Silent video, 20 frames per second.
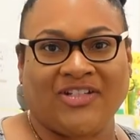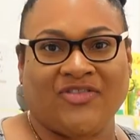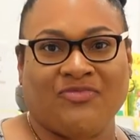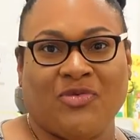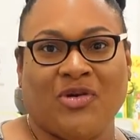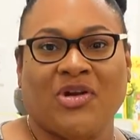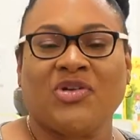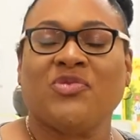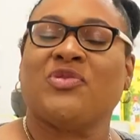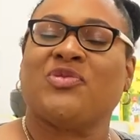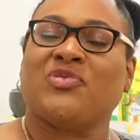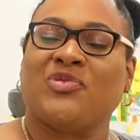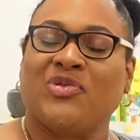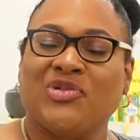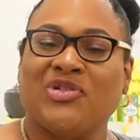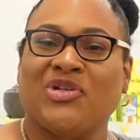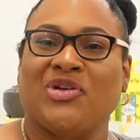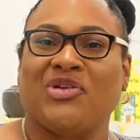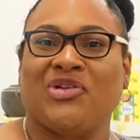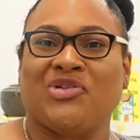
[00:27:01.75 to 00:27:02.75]
board, which we'll
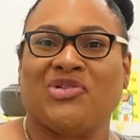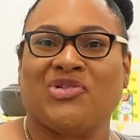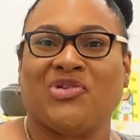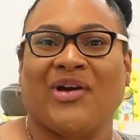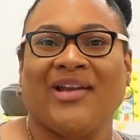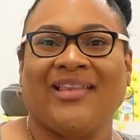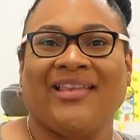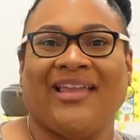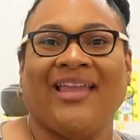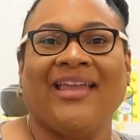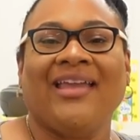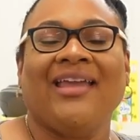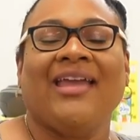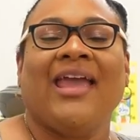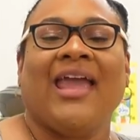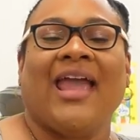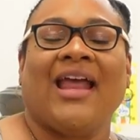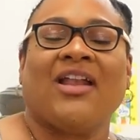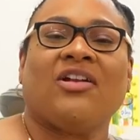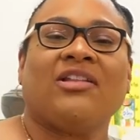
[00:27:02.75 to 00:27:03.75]
show you shortly.
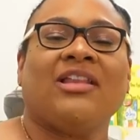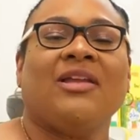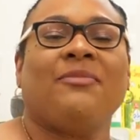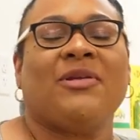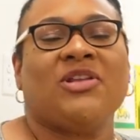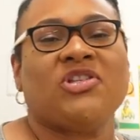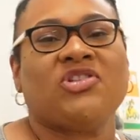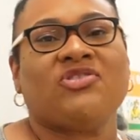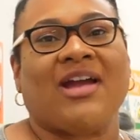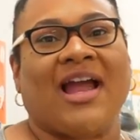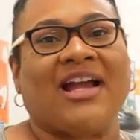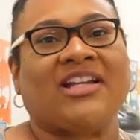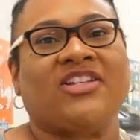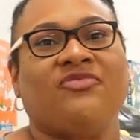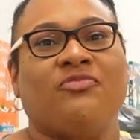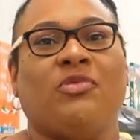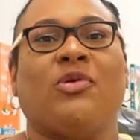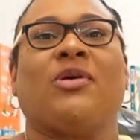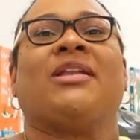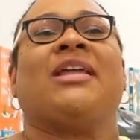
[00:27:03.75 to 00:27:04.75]
And our LEAP Interactive
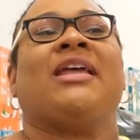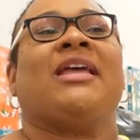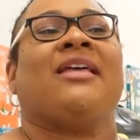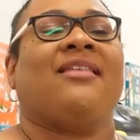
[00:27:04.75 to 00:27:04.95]
board,